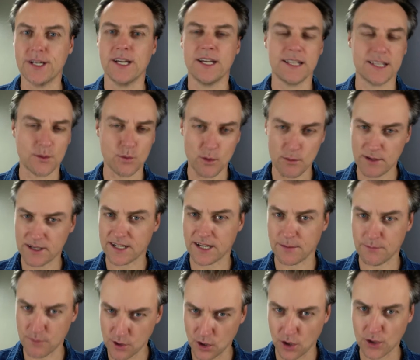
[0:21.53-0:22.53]
Then we become
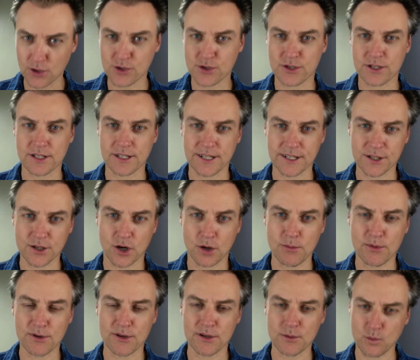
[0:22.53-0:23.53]
consciously
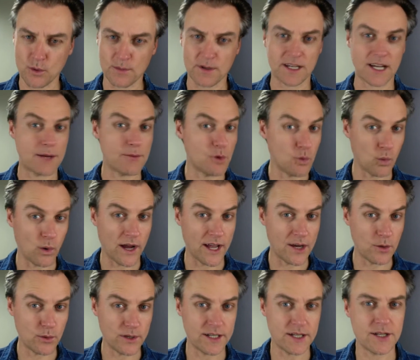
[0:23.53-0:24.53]
incompetent. We became aware
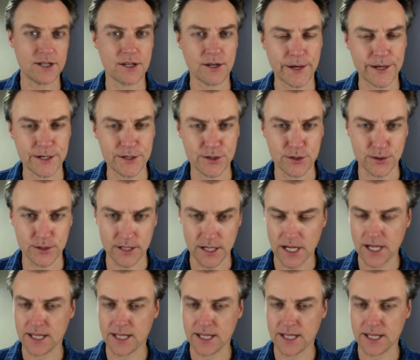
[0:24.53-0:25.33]
we didn't know how to do it.